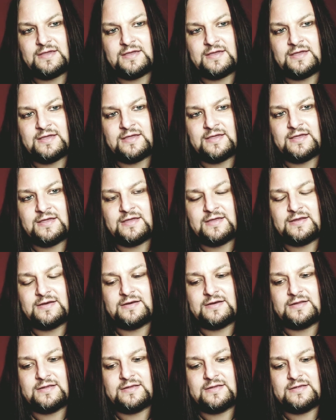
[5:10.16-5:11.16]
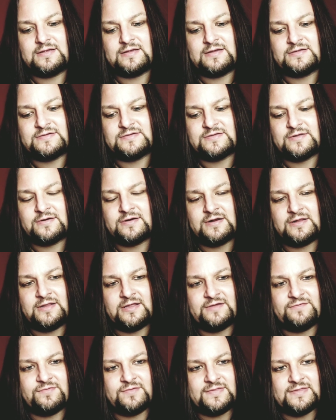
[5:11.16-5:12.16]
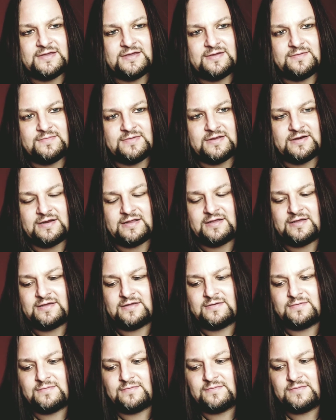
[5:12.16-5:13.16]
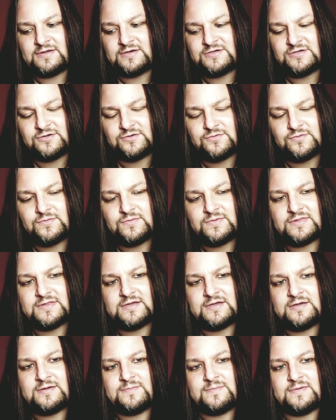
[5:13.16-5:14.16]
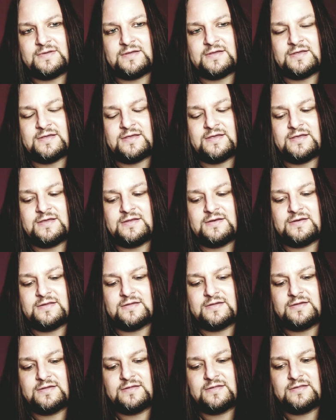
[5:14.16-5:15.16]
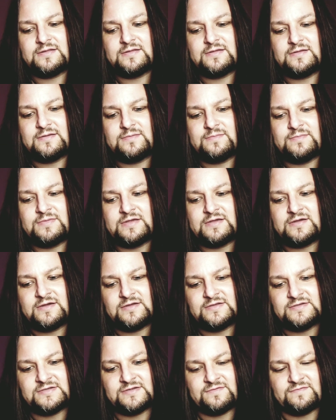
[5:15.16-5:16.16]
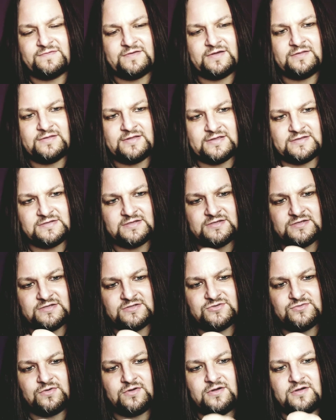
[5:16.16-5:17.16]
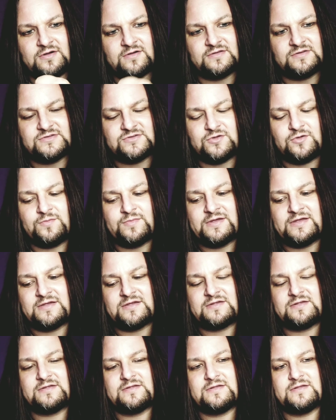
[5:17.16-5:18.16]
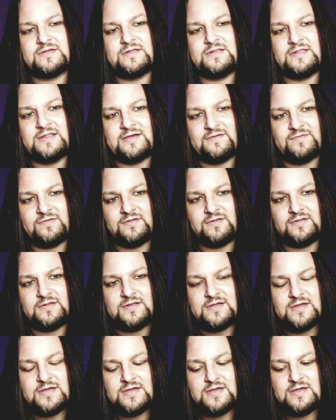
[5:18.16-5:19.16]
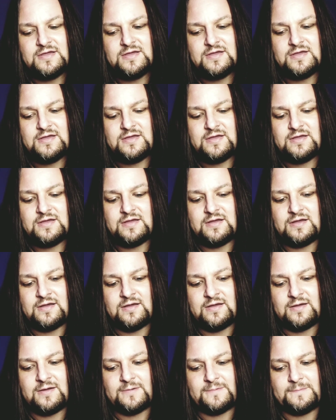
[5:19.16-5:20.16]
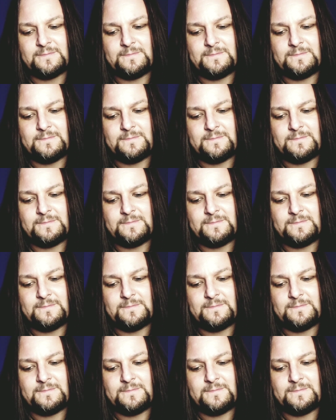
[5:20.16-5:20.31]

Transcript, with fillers: and I started a life with them and had my children with them, and because it felt like such a strong soulmate level uh,